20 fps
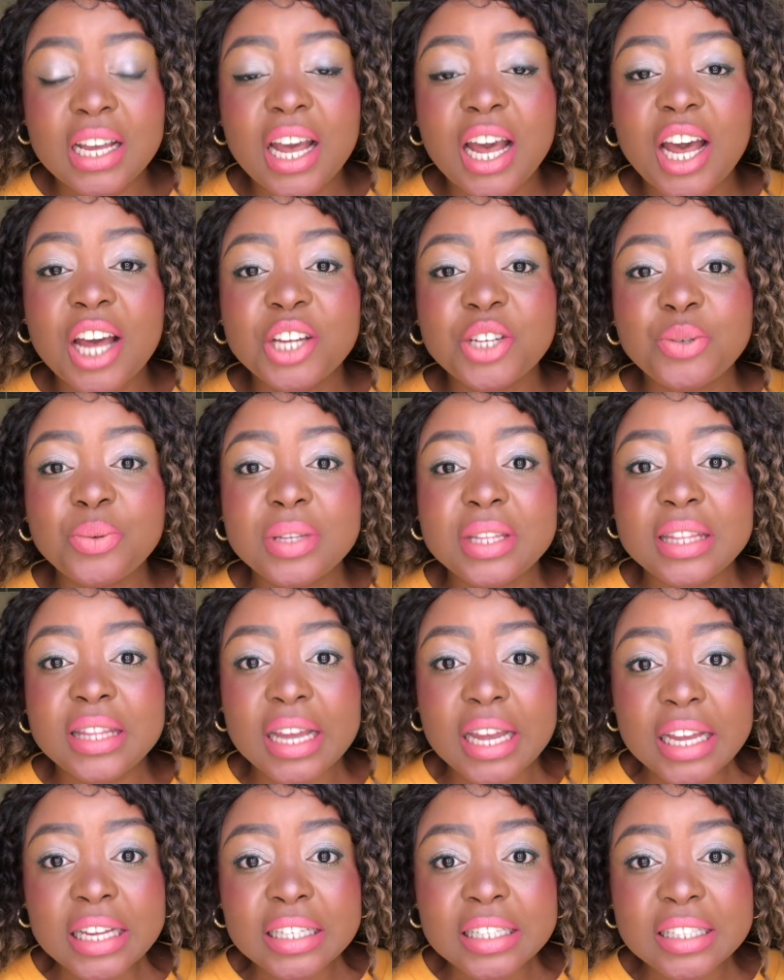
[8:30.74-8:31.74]
And with
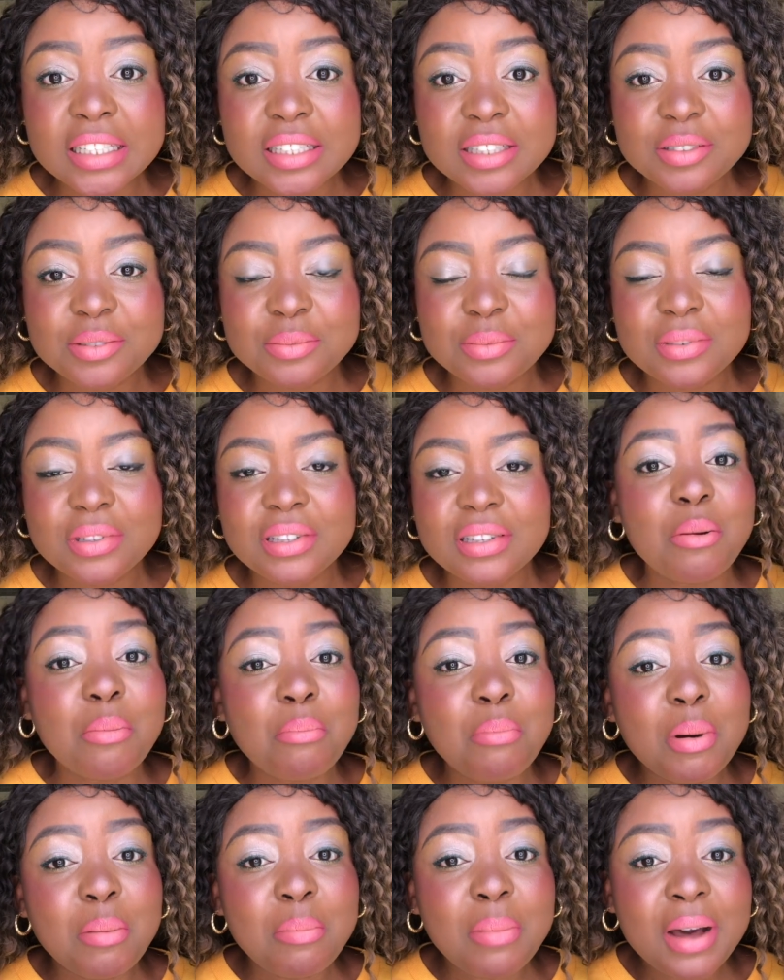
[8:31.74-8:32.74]
that,
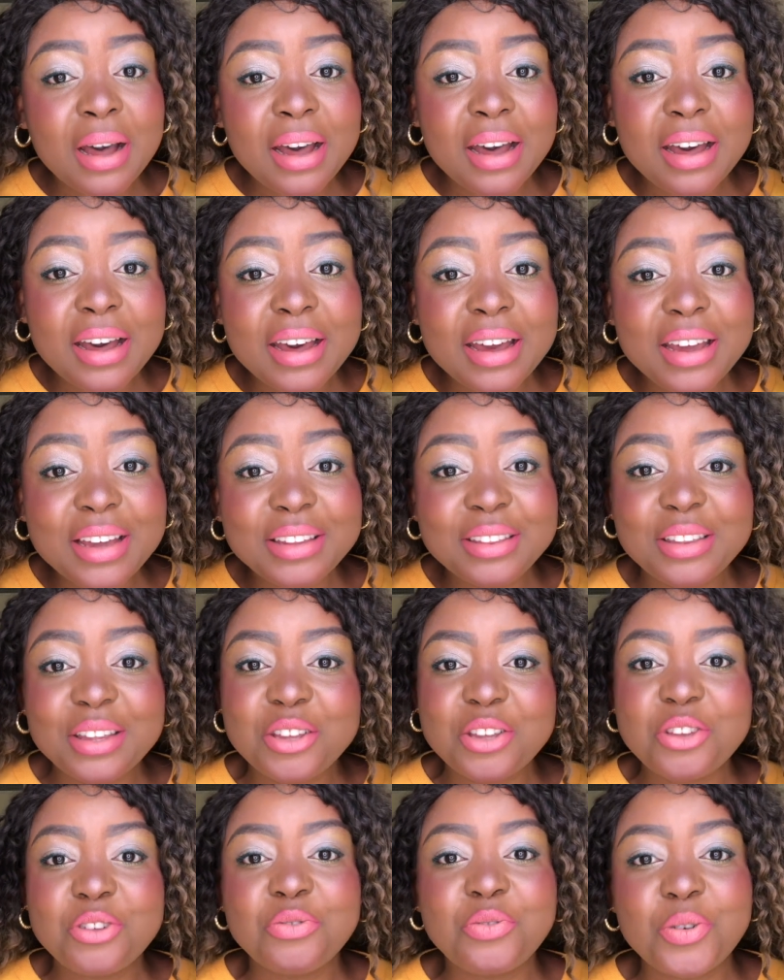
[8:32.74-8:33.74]
bye-bye.
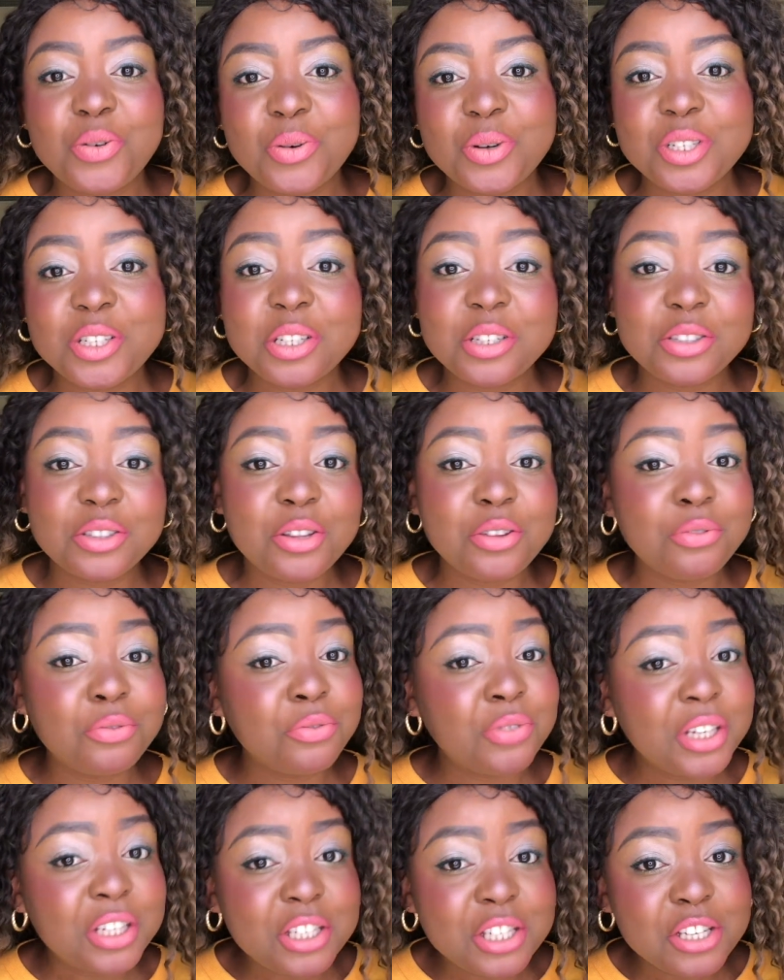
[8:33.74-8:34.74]
Thank you for watching the
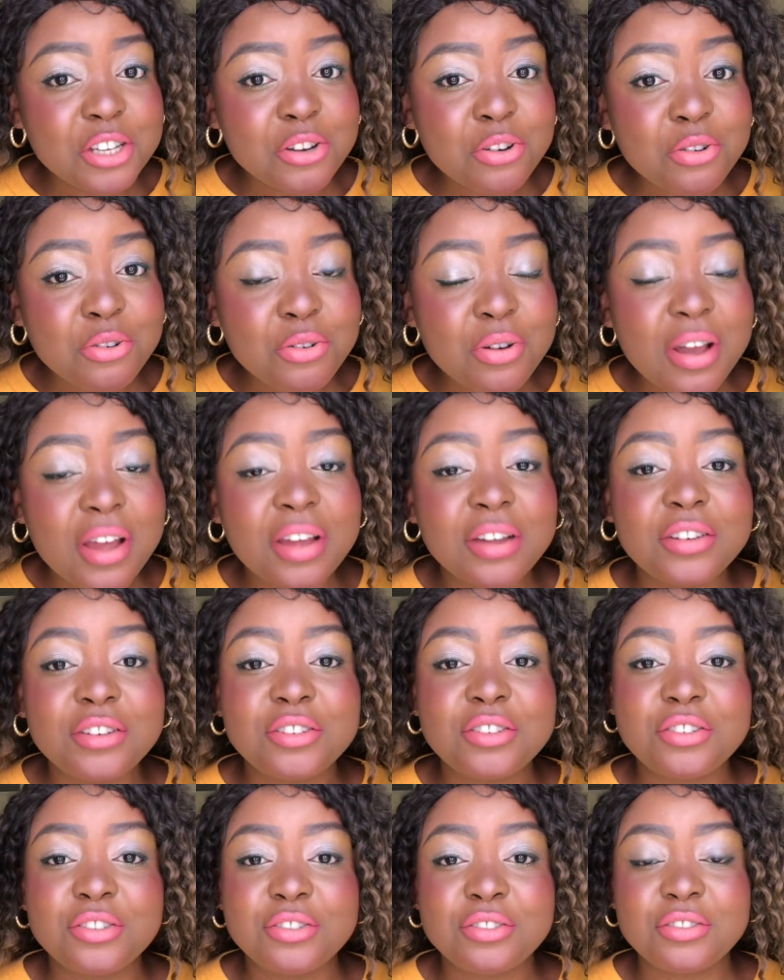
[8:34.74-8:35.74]
video,
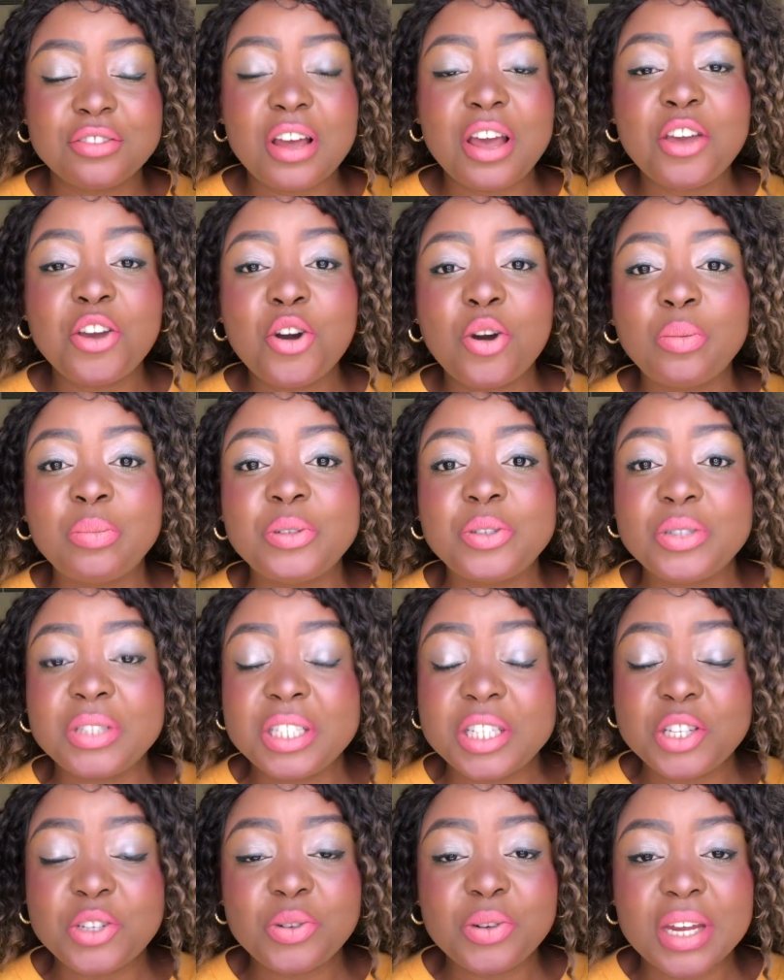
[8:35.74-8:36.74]
and I hope to
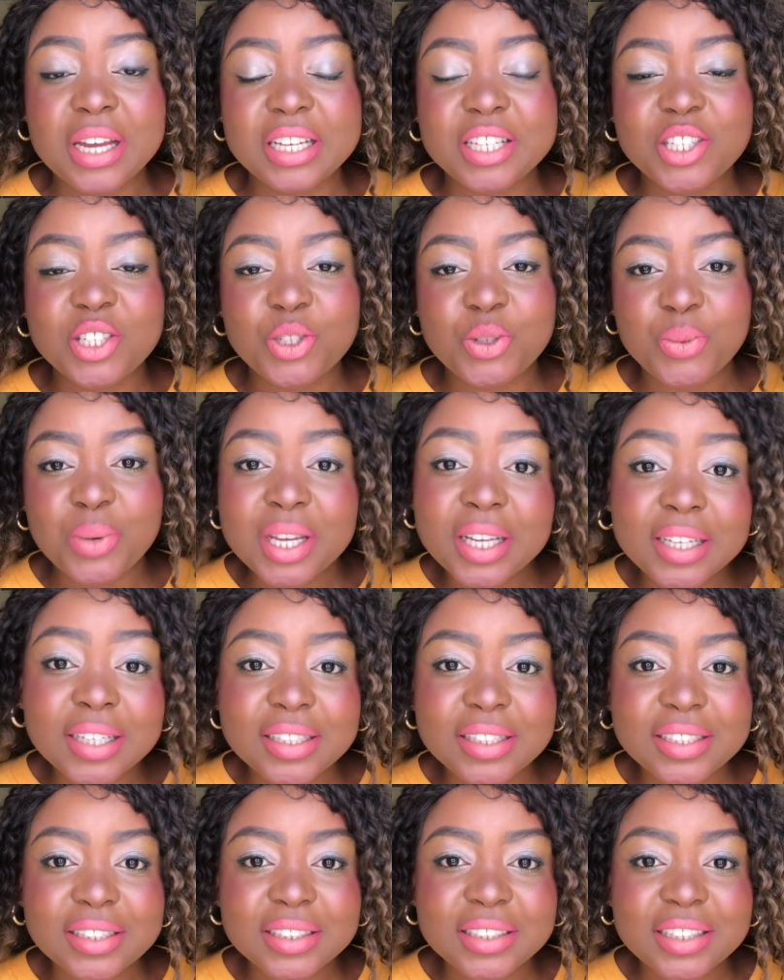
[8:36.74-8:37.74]
see you next week.
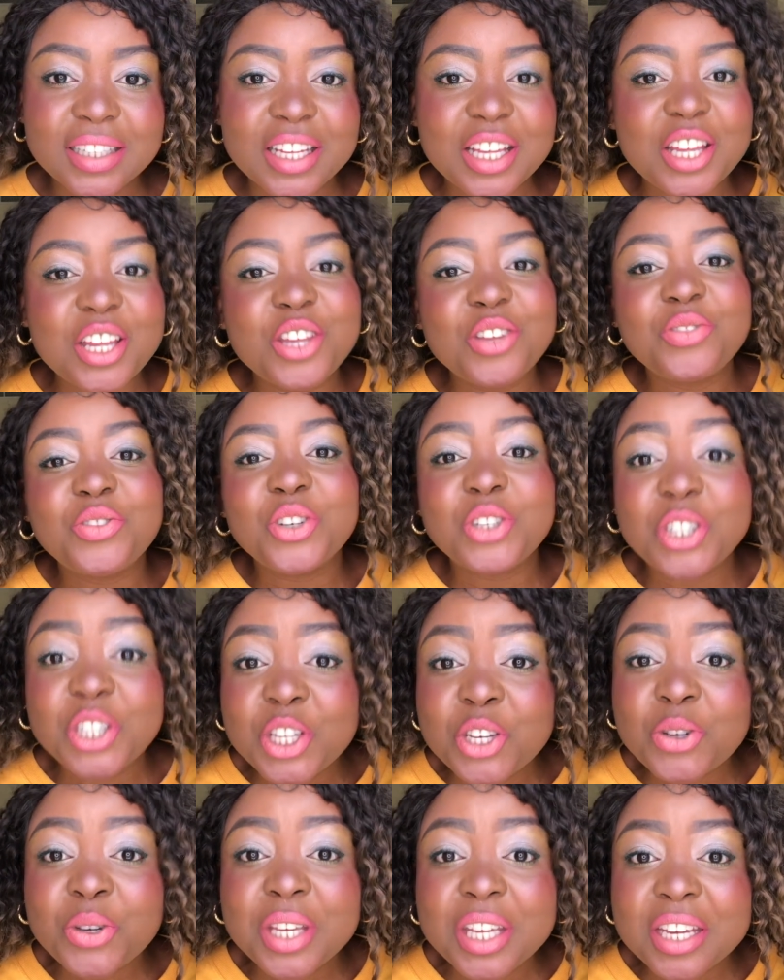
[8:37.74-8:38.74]
If you're
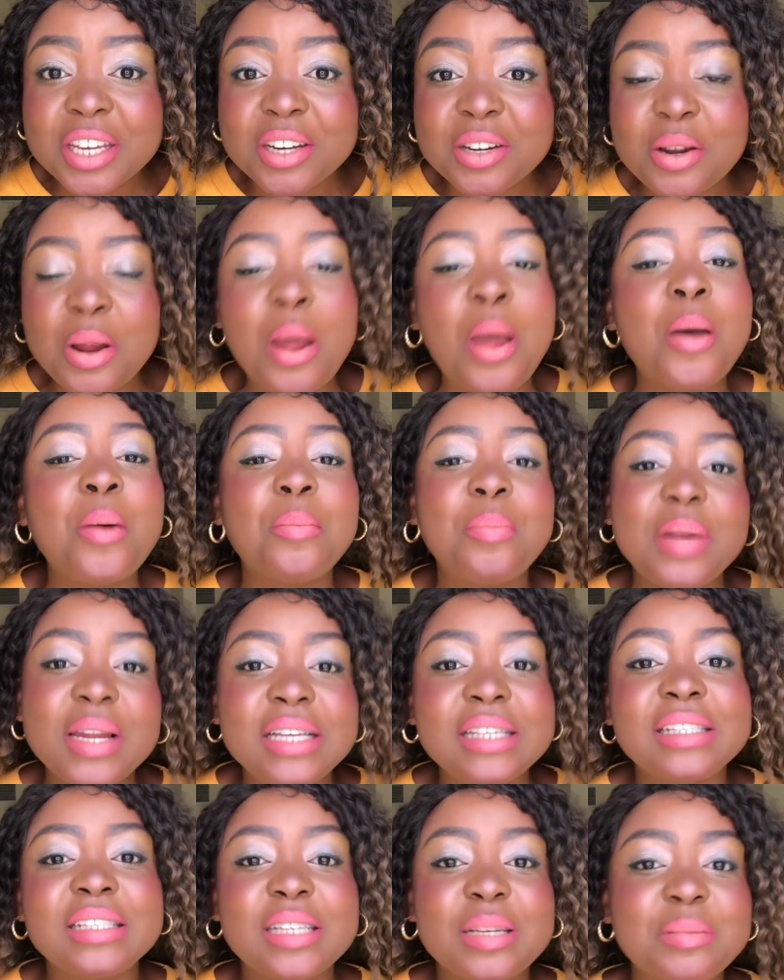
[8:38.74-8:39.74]
new here,
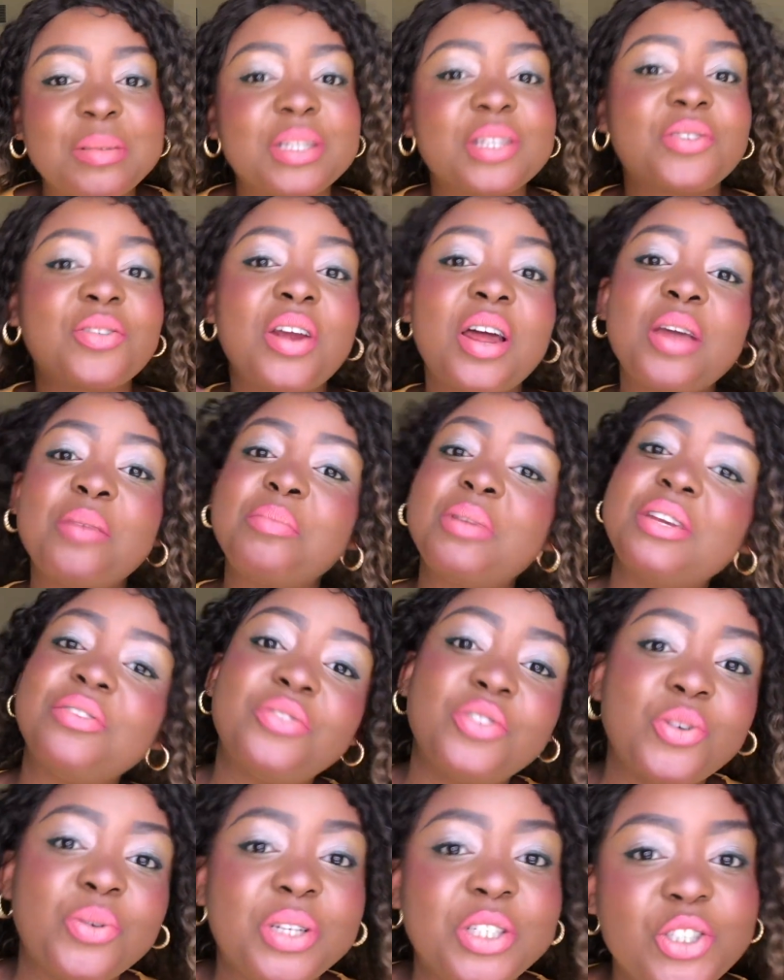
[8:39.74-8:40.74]
please subscribe
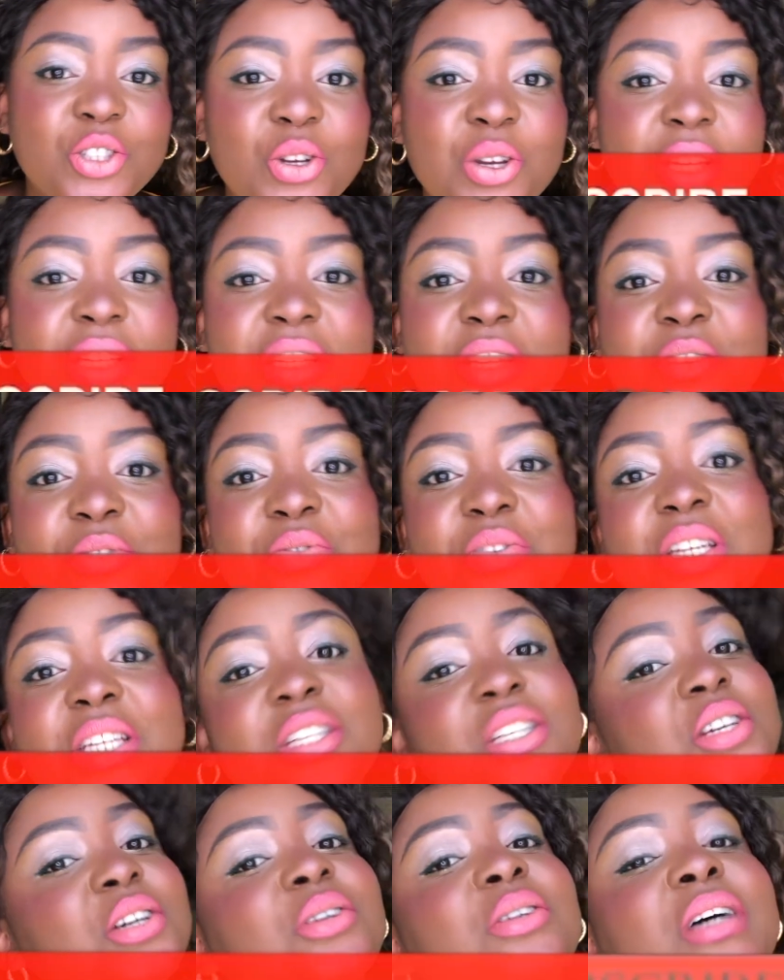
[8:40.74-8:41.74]
if you enjoyed the
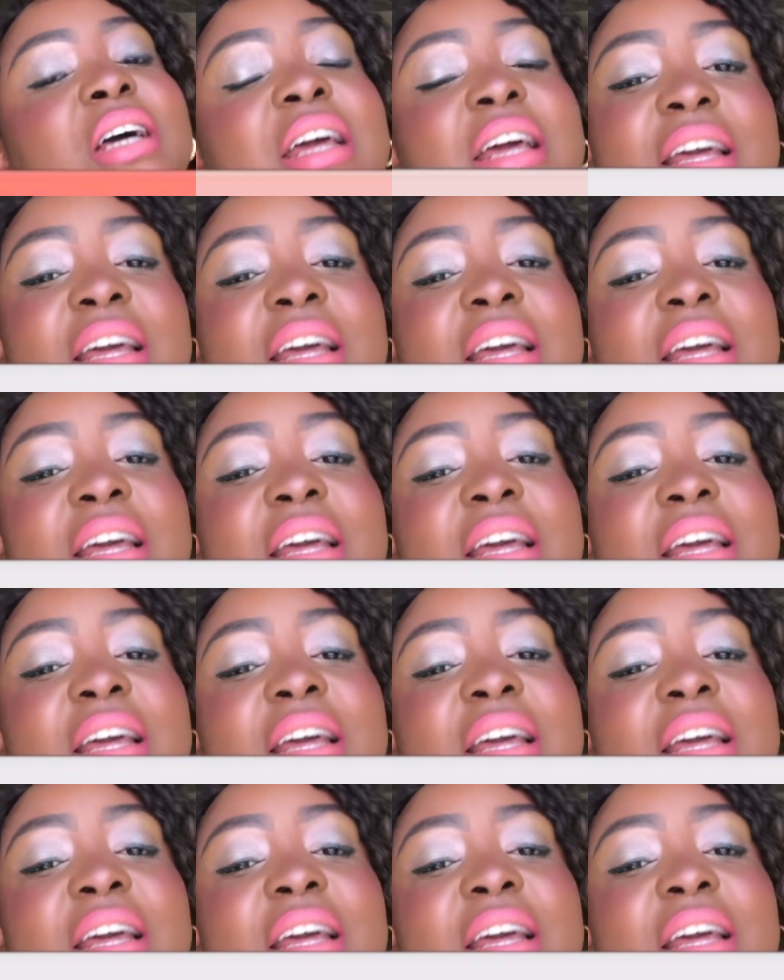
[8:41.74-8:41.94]
video.